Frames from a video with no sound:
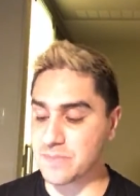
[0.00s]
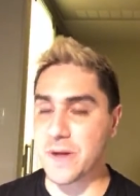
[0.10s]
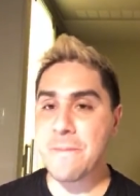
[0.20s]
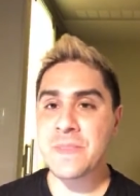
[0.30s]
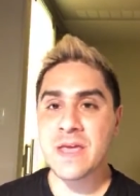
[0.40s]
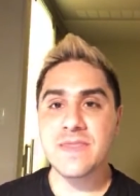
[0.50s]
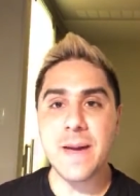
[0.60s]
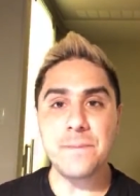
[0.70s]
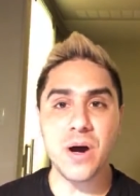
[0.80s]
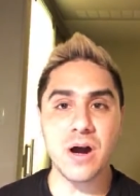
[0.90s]
But
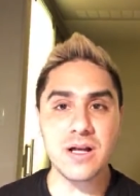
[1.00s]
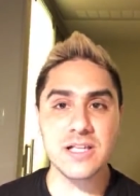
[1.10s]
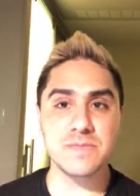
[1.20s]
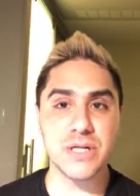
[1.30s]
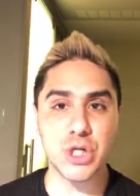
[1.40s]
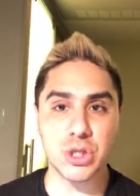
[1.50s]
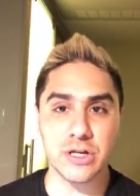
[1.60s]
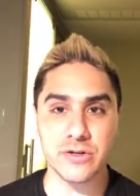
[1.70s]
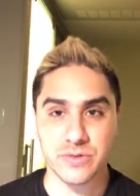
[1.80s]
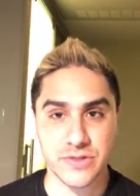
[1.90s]
that park has been
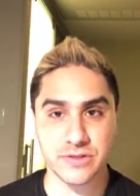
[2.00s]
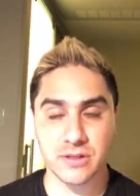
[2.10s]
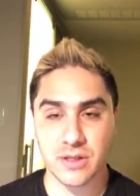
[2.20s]
closed